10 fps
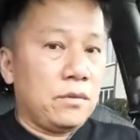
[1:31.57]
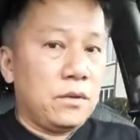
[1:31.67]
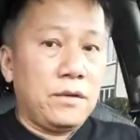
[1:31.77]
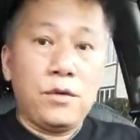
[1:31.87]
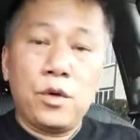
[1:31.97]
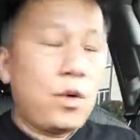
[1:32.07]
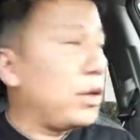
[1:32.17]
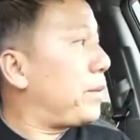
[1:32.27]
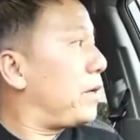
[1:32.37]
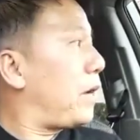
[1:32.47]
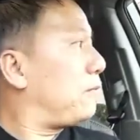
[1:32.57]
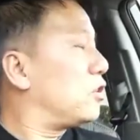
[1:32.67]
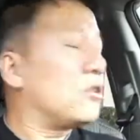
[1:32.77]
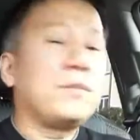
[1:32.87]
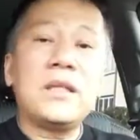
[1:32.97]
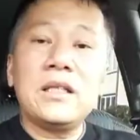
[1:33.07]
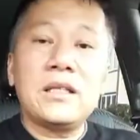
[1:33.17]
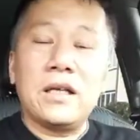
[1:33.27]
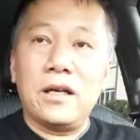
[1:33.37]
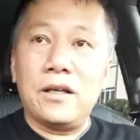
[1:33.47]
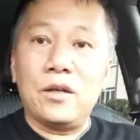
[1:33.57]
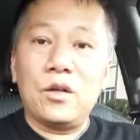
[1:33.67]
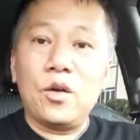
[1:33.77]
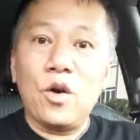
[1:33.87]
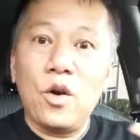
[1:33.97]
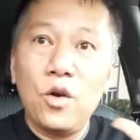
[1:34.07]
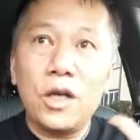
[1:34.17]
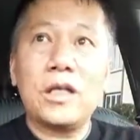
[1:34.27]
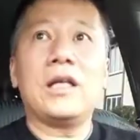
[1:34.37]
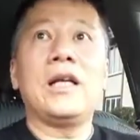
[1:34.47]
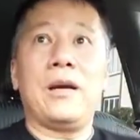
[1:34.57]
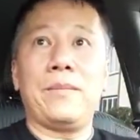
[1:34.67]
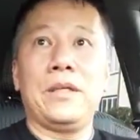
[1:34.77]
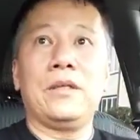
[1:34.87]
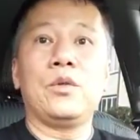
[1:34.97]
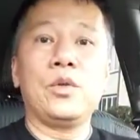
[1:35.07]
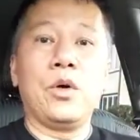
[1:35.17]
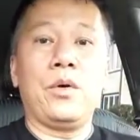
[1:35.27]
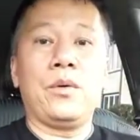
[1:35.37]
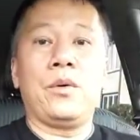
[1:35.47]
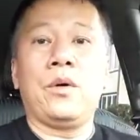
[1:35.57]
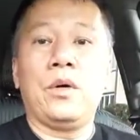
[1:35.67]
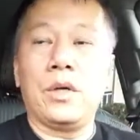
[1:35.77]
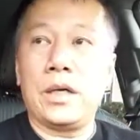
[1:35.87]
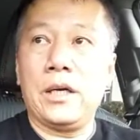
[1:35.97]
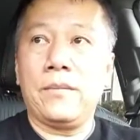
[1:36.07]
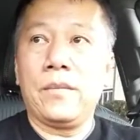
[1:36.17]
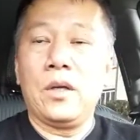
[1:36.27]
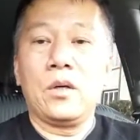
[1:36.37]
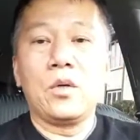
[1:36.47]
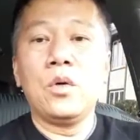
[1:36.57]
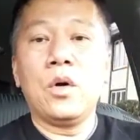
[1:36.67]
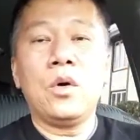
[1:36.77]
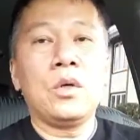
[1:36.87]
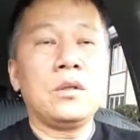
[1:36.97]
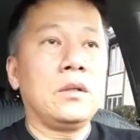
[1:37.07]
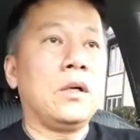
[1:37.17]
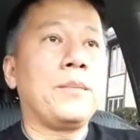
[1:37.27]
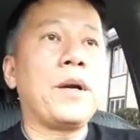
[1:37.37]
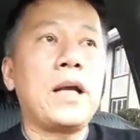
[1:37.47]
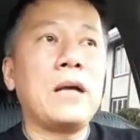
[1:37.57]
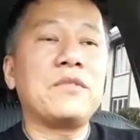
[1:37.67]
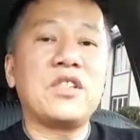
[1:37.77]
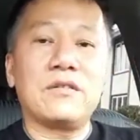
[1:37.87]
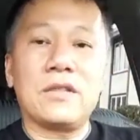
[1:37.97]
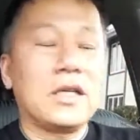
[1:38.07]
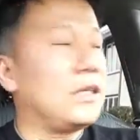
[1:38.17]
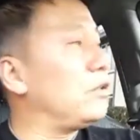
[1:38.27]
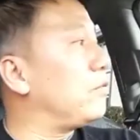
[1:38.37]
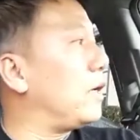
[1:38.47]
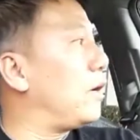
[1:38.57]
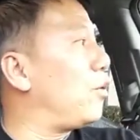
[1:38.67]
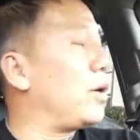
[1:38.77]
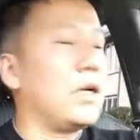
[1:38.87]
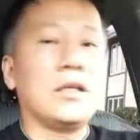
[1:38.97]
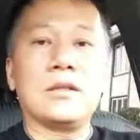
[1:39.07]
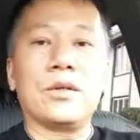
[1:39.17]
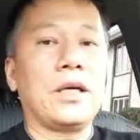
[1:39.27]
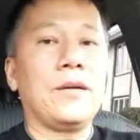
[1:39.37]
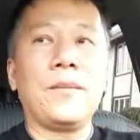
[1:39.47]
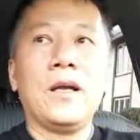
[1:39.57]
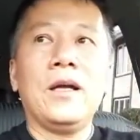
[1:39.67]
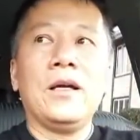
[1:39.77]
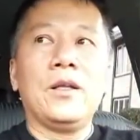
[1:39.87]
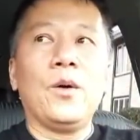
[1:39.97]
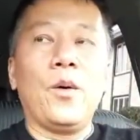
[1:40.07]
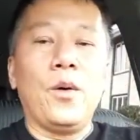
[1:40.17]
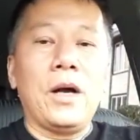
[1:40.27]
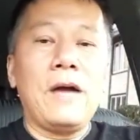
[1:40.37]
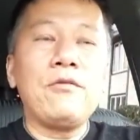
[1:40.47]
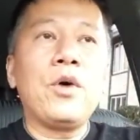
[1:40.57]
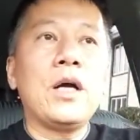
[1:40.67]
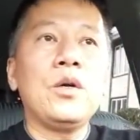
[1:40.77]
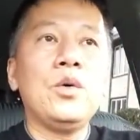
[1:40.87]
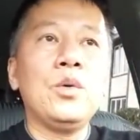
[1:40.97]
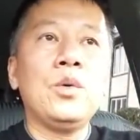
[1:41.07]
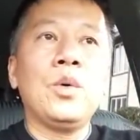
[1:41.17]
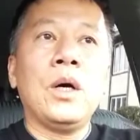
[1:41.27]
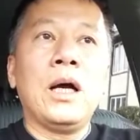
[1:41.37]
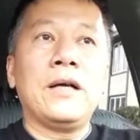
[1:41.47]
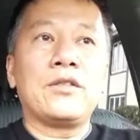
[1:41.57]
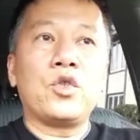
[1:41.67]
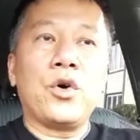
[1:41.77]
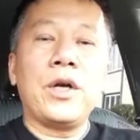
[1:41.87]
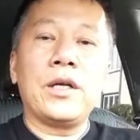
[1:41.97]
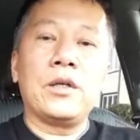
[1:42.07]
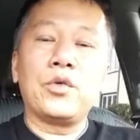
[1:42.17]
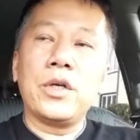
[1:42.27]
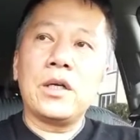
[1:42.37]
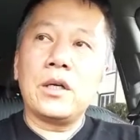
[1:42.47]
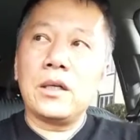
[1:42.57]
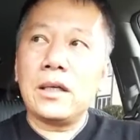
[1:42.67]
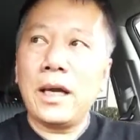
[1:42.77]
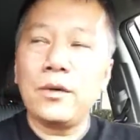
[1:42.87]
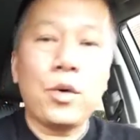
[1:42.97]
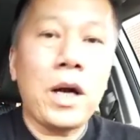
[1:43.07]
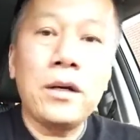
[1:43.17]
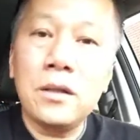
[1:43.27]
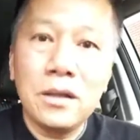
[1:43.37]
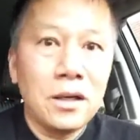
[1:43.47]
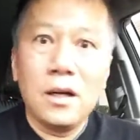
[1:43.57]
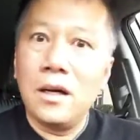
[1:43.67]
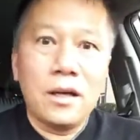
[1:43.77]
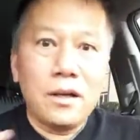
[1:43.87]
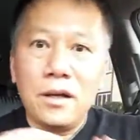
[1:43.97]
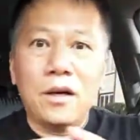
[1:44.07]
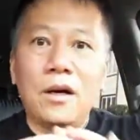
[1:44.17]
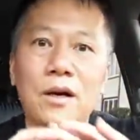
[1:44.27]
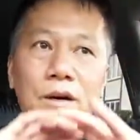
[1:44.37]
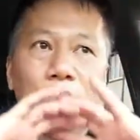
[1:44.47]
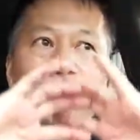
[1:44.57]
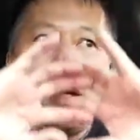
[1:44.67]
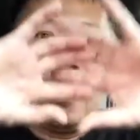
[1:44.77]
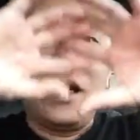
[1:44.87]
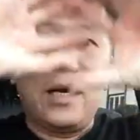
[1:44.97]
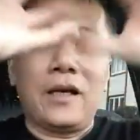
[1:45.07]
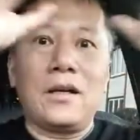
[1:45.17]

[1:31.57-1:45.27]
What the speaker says: If you don't know what paradigm shifts mean, then look it up in Google, okay? Google paradigm shift and you find out what it is, okay? So everyone who has joined and drink Kangen water, we are like,